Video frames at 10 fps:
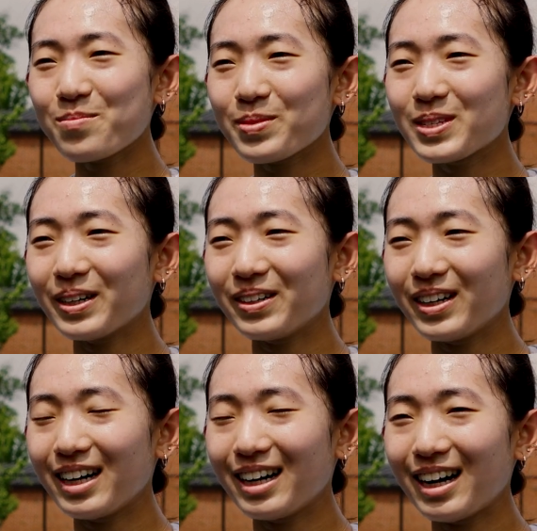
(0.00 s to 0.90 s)
So
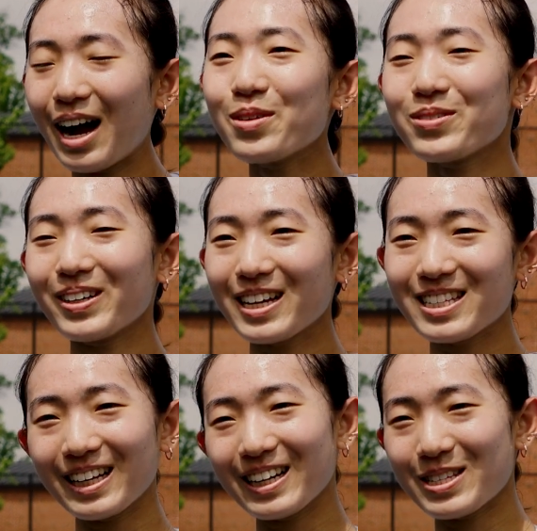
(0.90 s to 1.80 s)
I was very
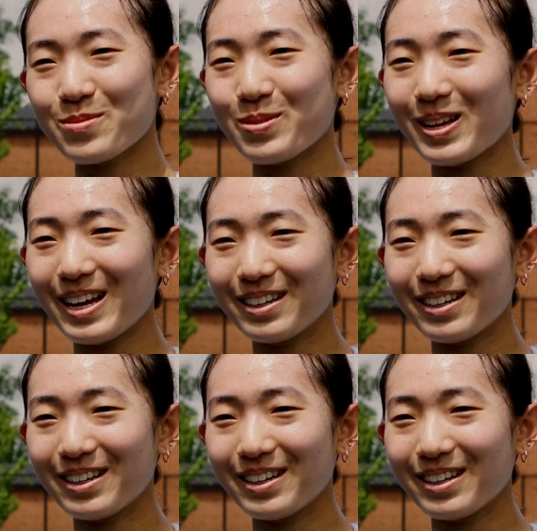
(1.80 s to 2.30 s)
excited to play,